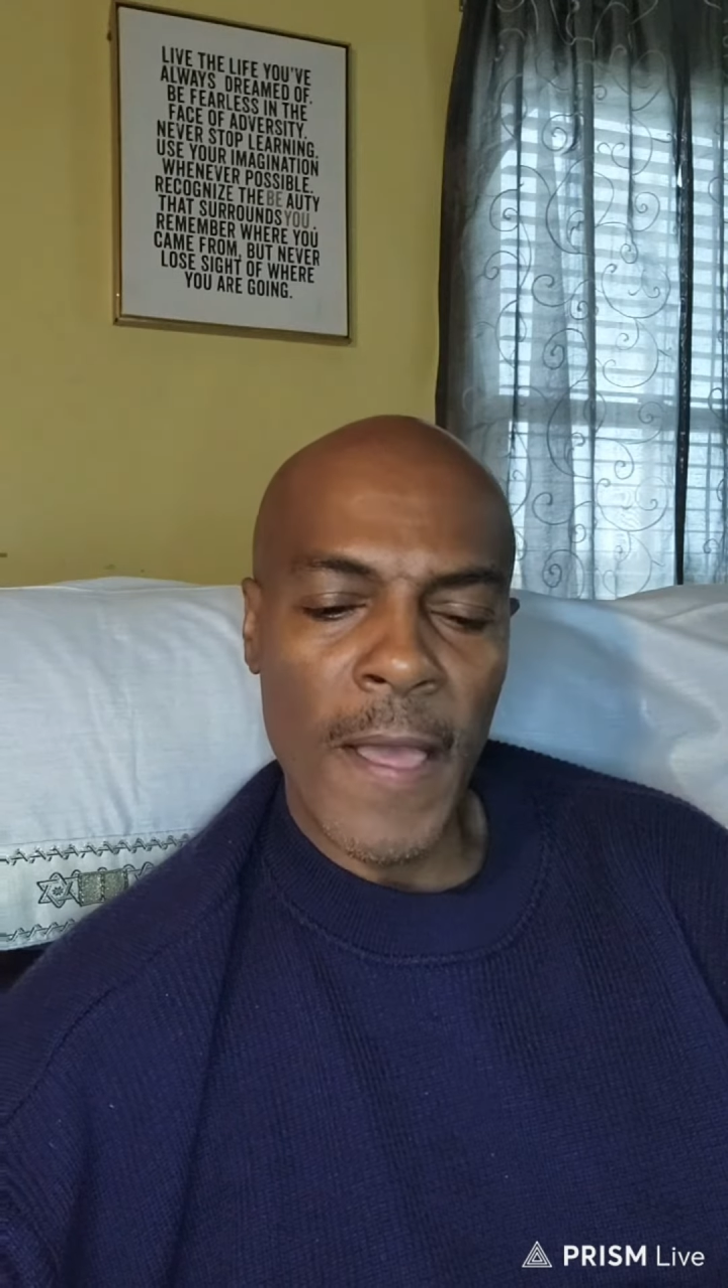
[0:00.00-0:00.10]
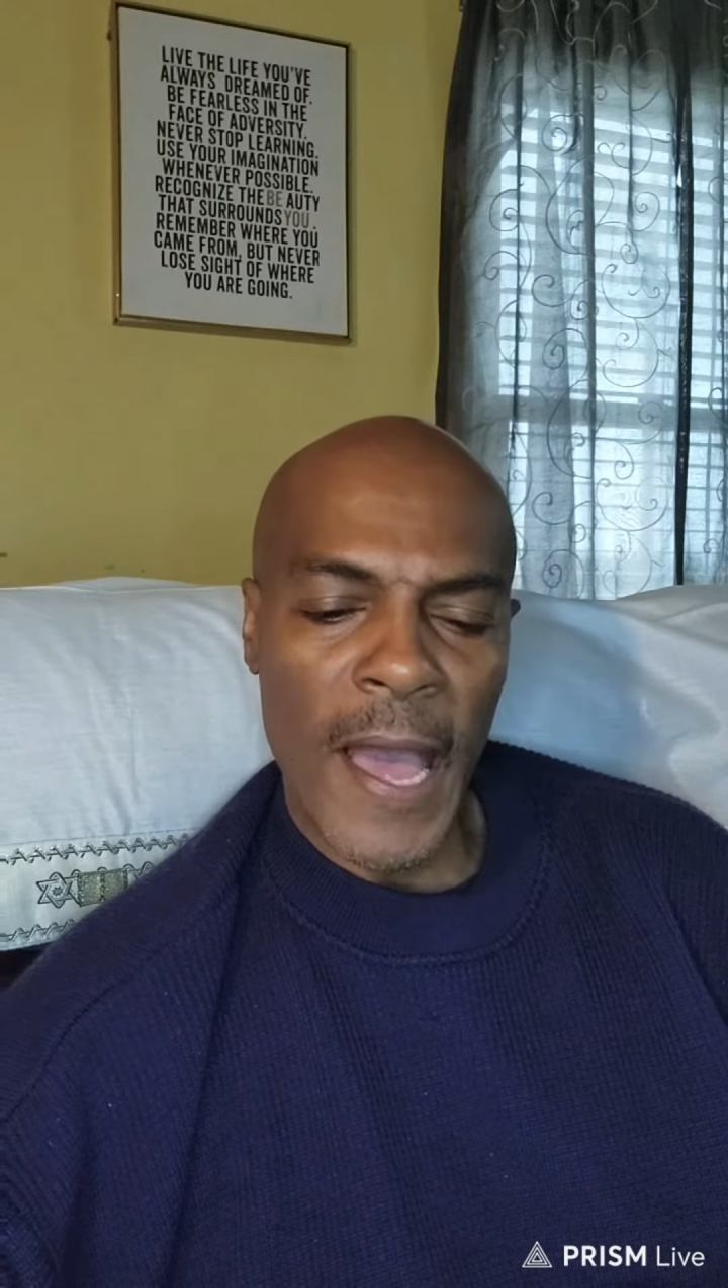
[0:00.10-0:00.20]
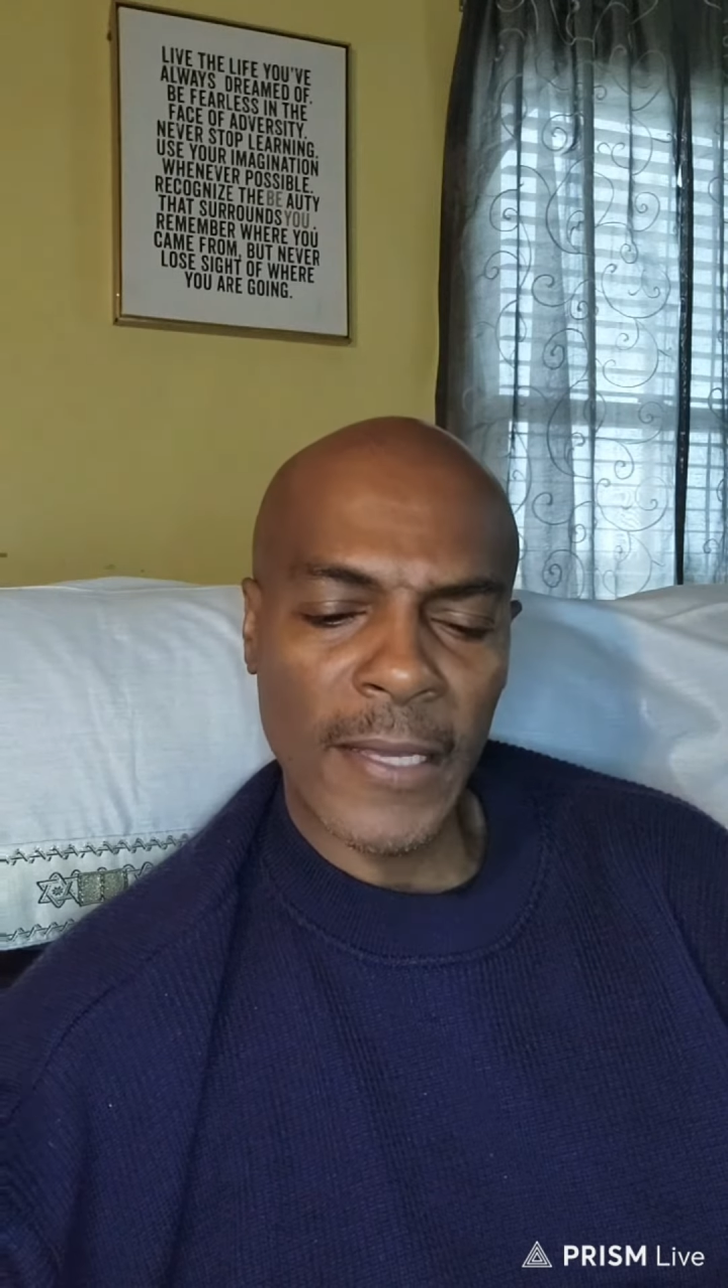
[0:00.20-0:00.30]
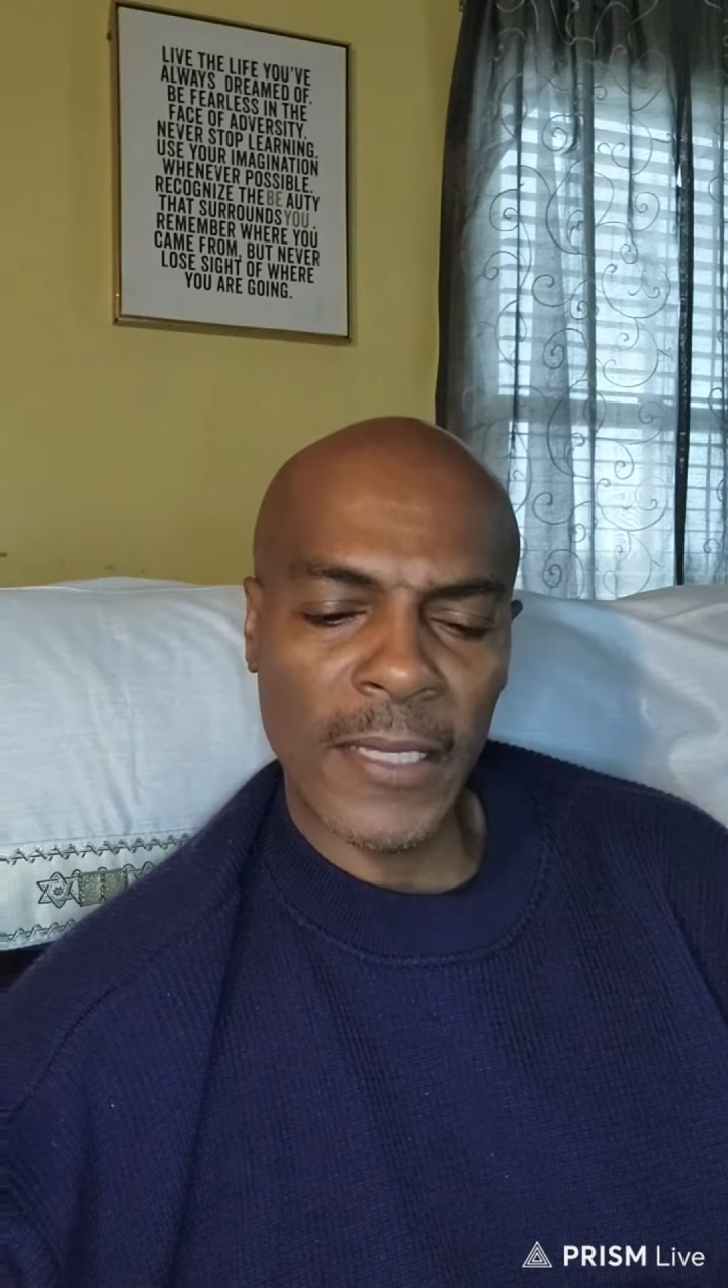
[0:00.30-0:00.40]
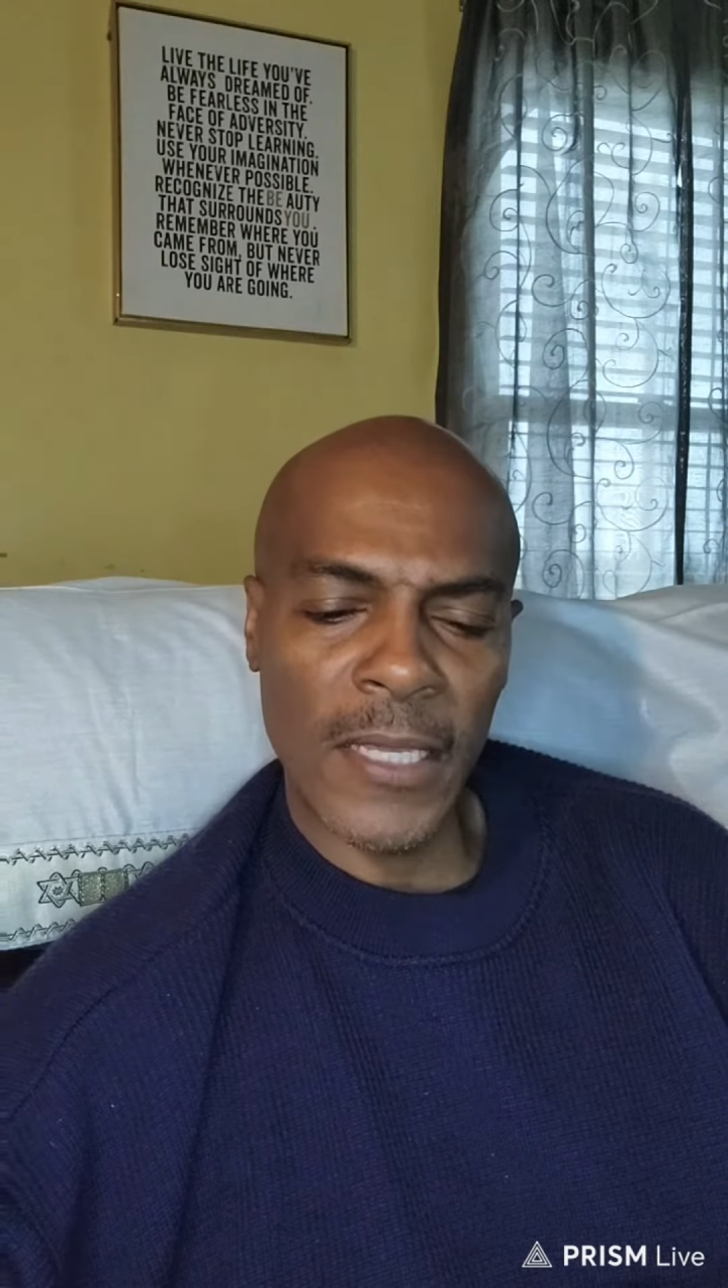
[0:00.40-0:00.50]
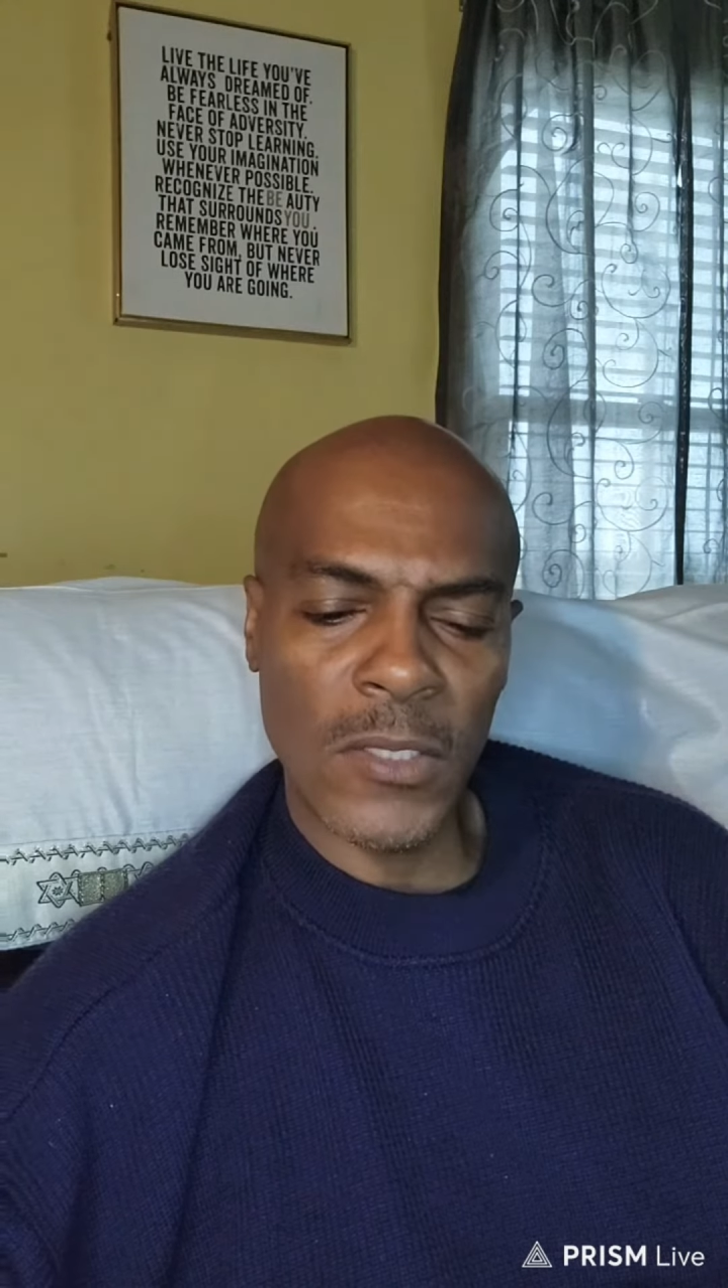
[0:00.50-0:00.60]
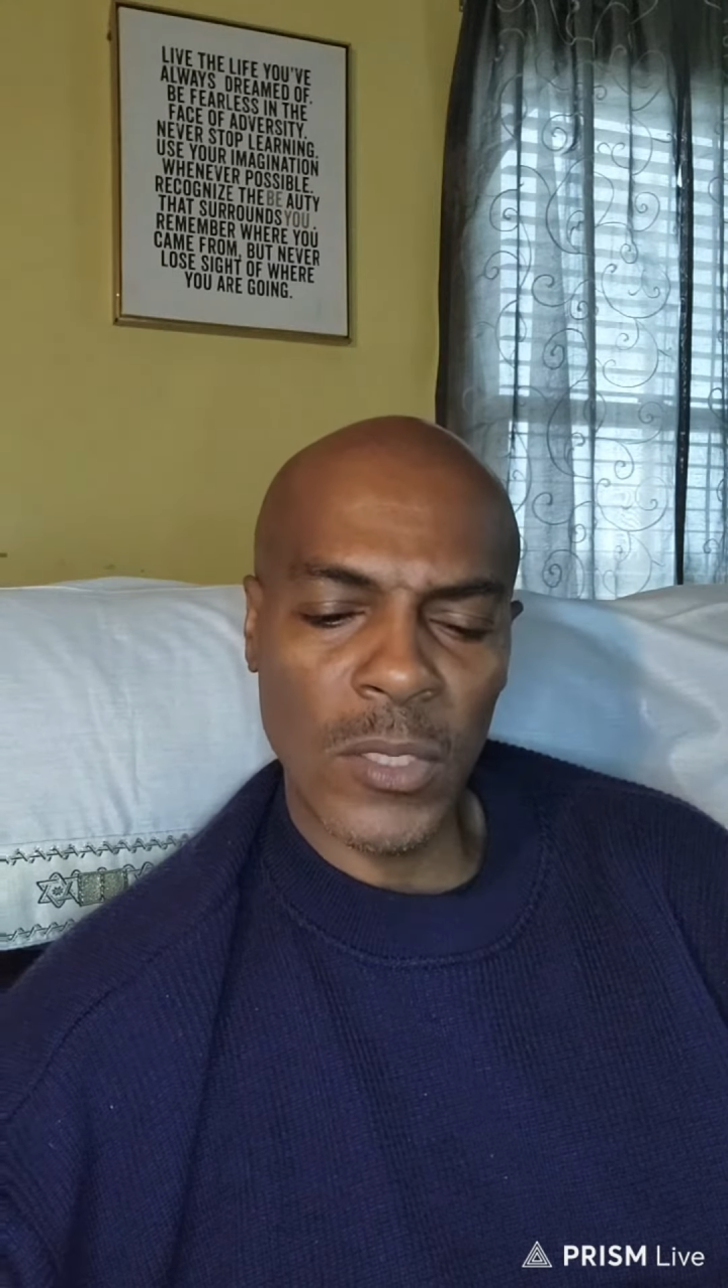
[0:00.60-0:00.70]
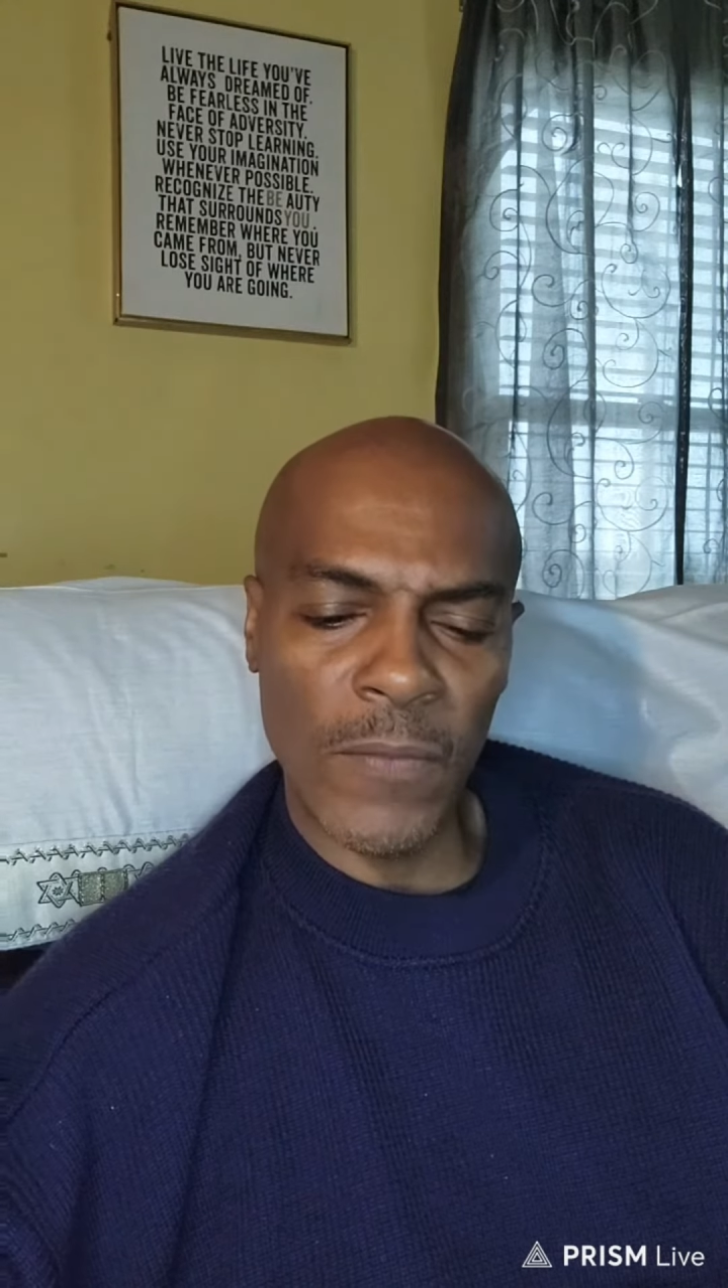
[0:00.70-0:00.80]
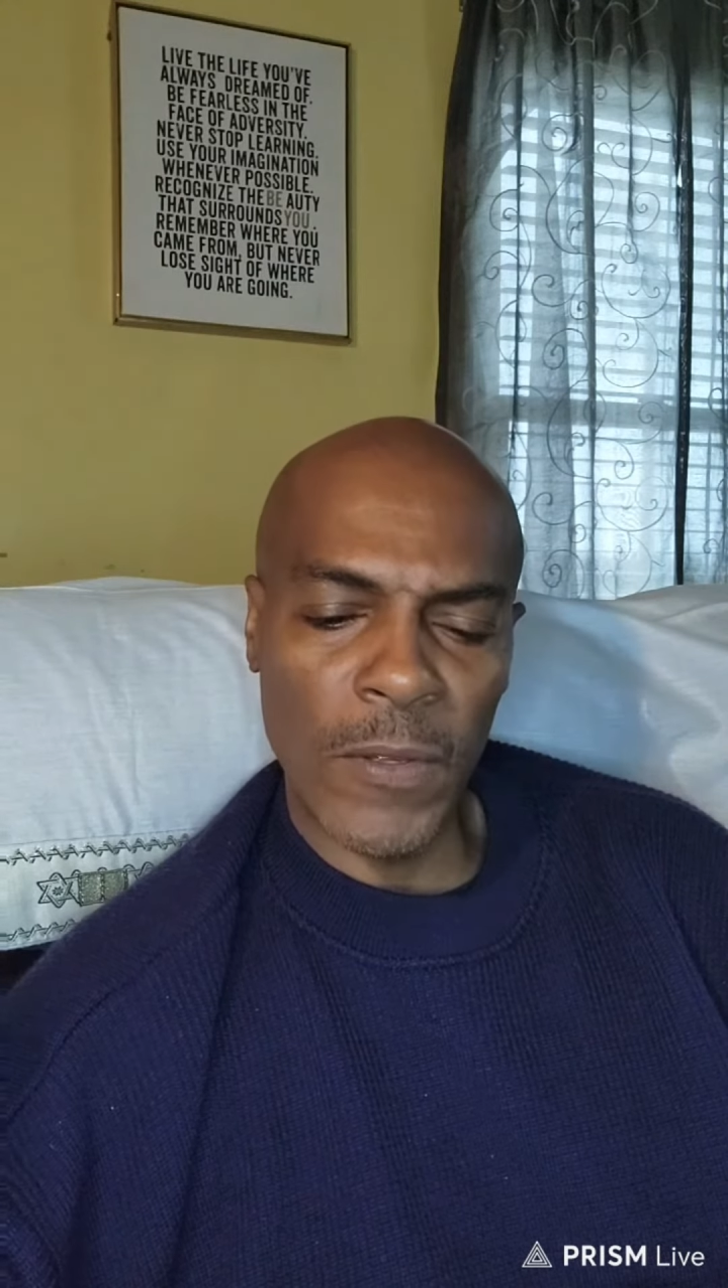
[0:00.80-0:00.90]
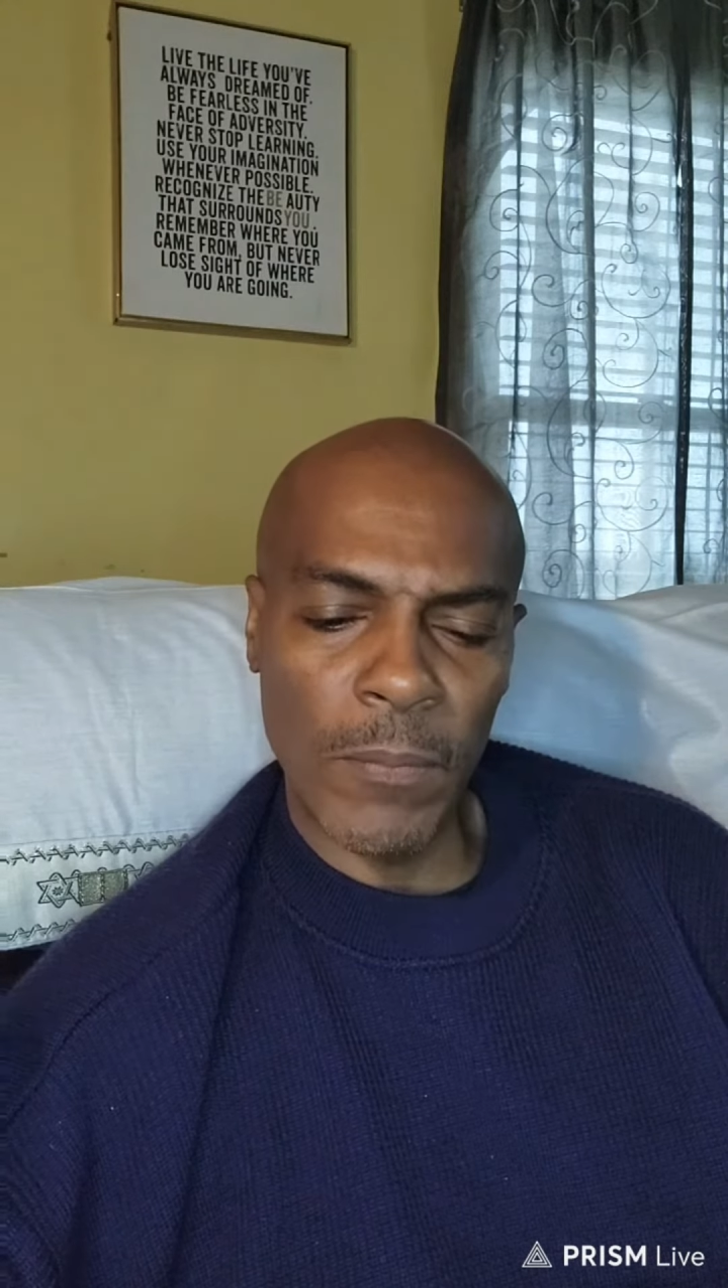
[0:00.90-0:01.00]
I cancel every